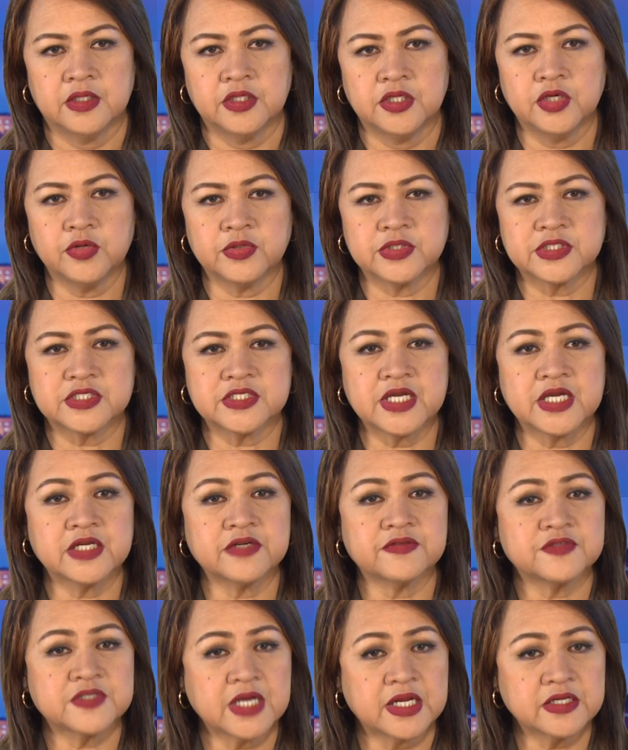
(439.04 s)
U.S.
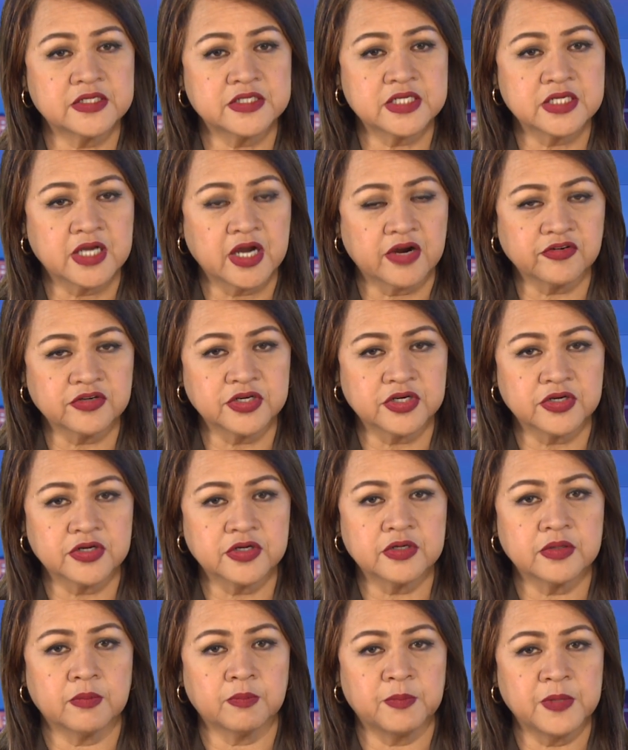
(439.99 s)
State of Tennessee
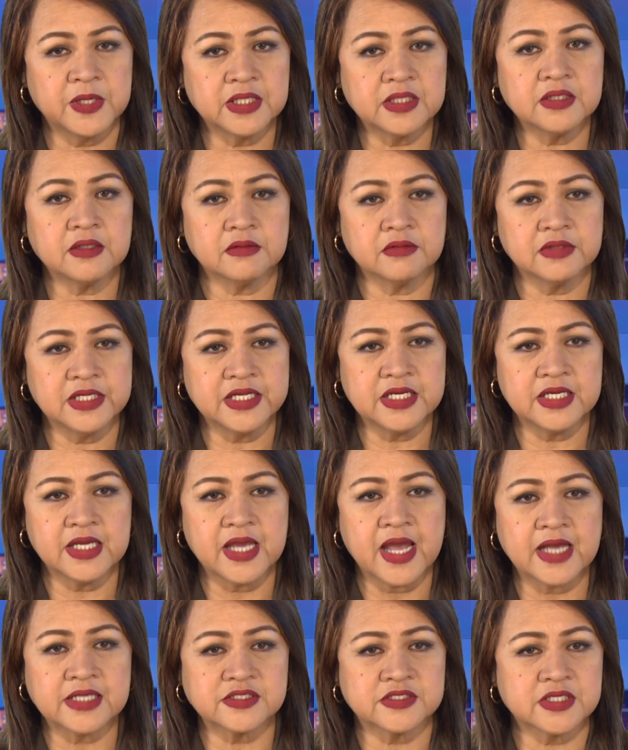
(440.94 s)
Governor Bill
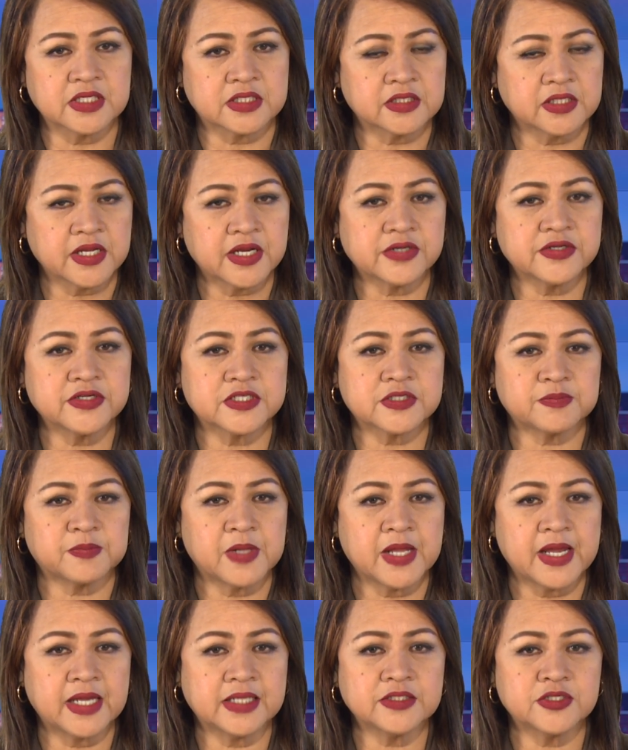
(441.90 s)
Lee has declared his
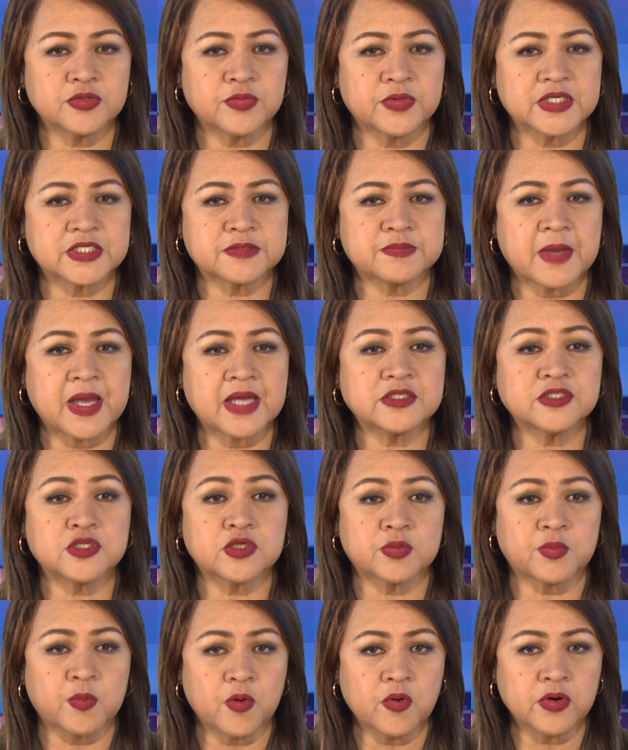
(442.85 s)
plan to expand
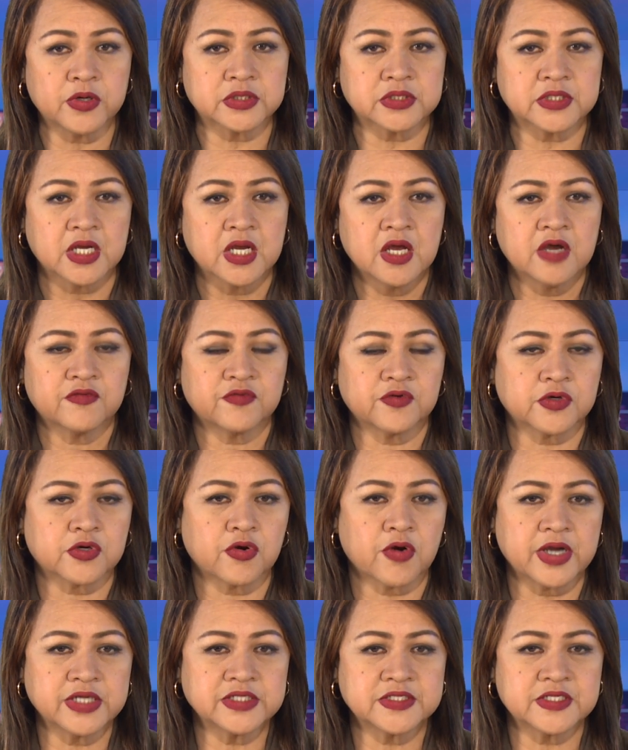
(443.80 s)
support for
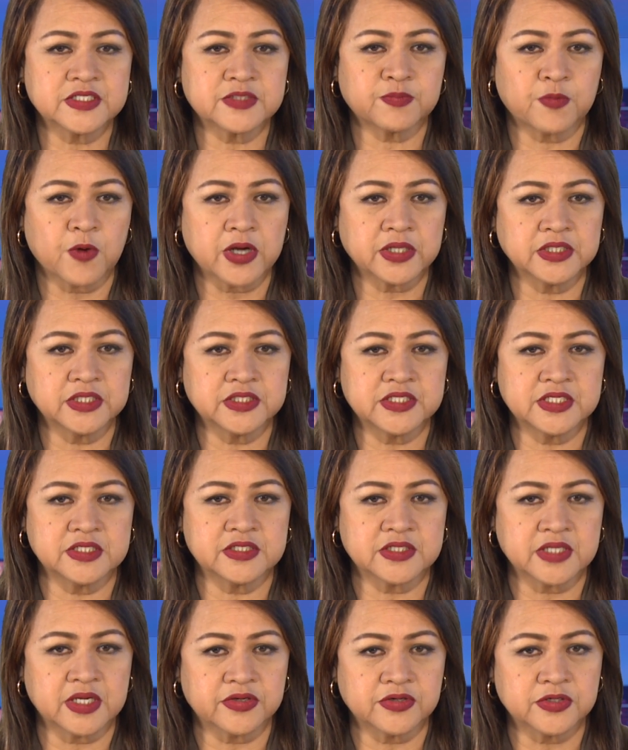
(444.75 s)
crisis
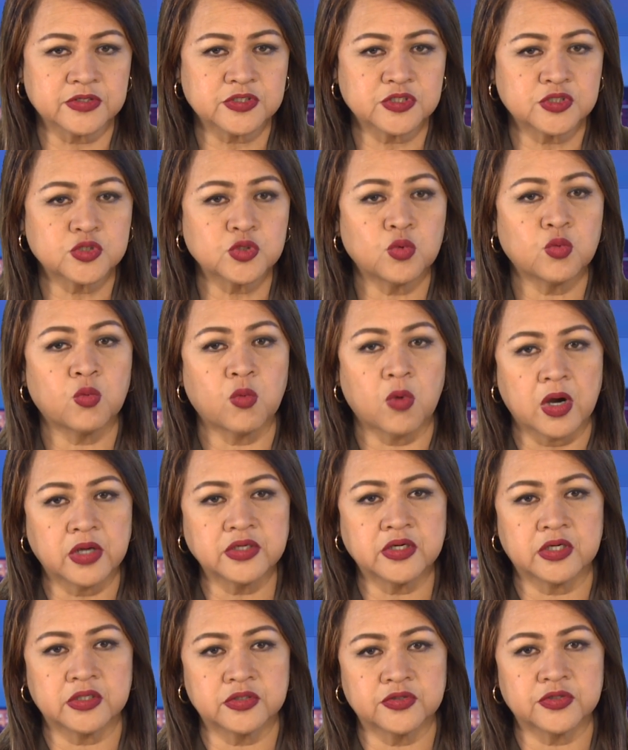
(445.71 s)
pregnancy centers to
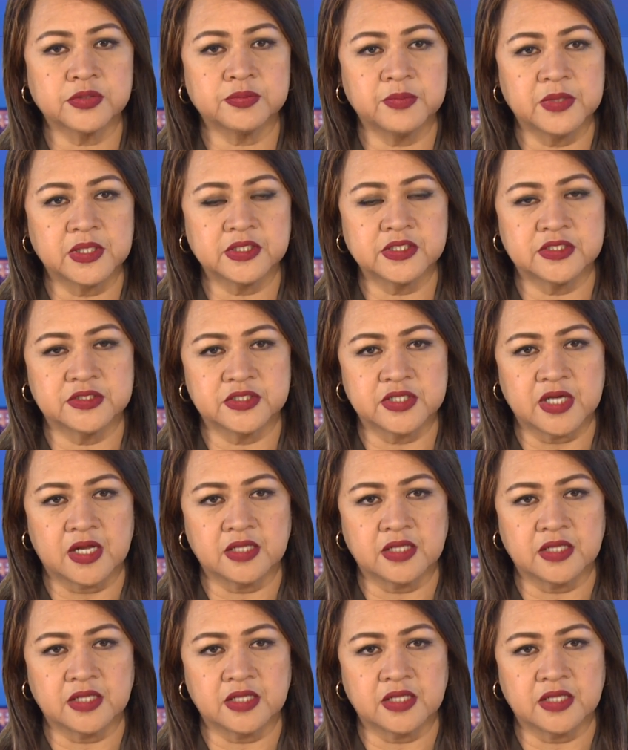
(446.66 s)
$100 million.